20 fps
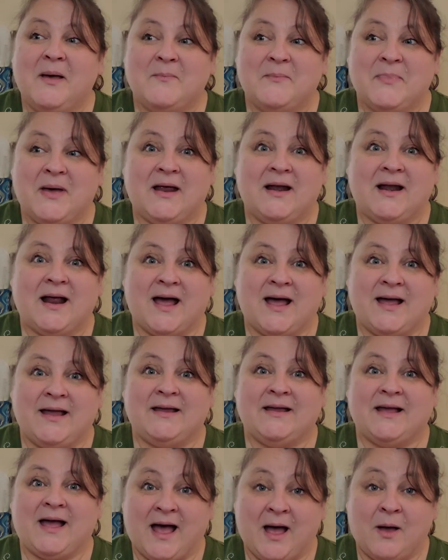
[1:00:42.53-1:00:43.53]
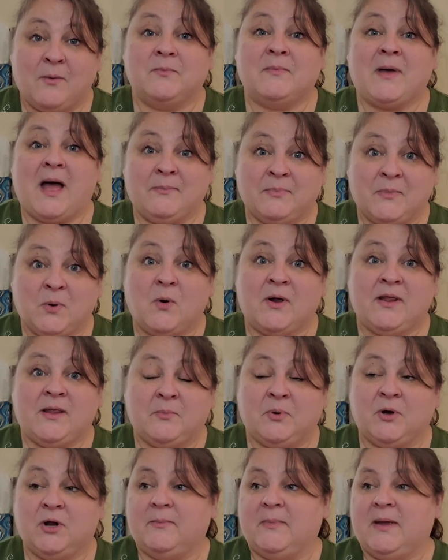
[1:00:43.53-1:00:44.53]
but I I'm, I'm the one that
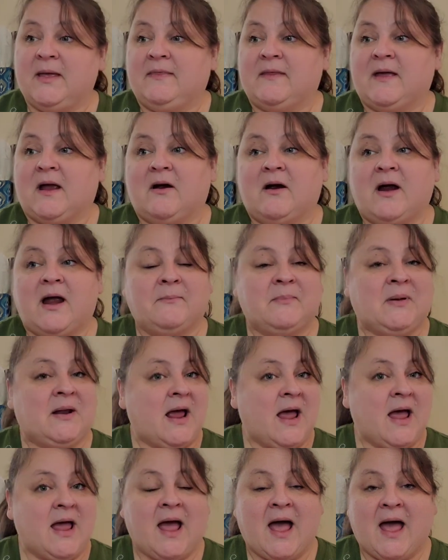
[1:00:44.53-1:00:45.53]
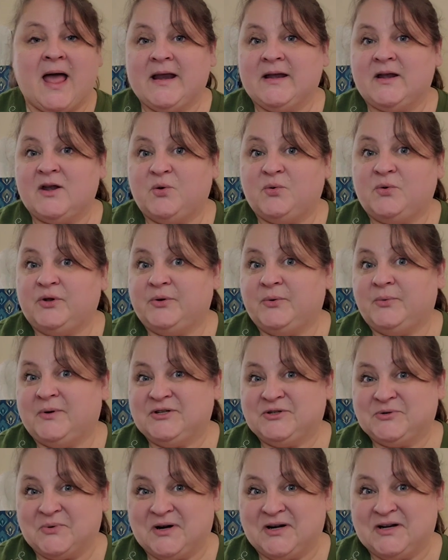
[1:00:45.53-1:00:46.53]
put them in there but I, I had no clue
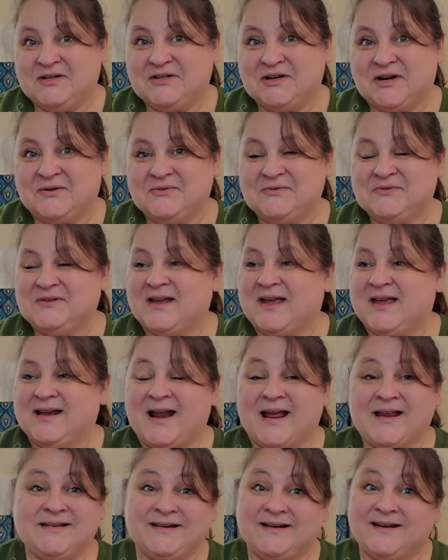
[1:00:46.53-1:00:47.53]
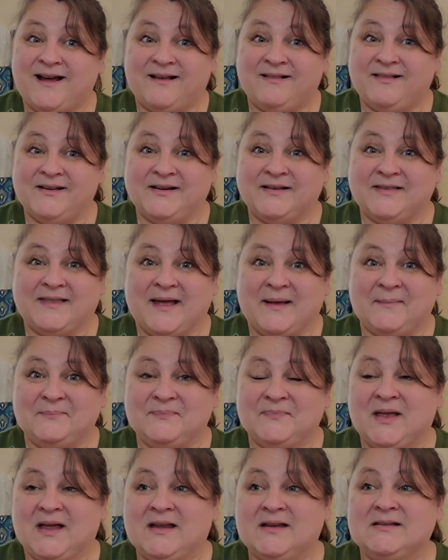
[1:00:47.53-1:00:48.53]
which one he chose and I did not look at that
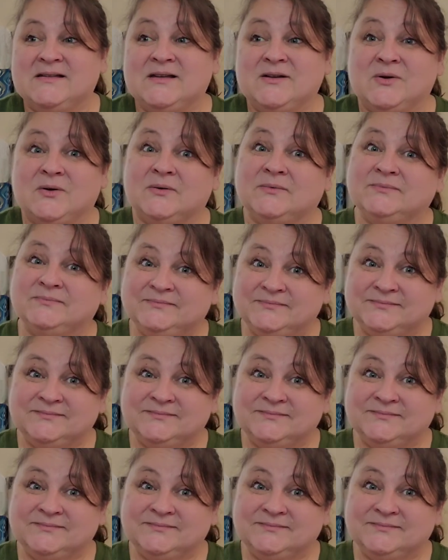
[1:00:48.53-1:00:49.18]
until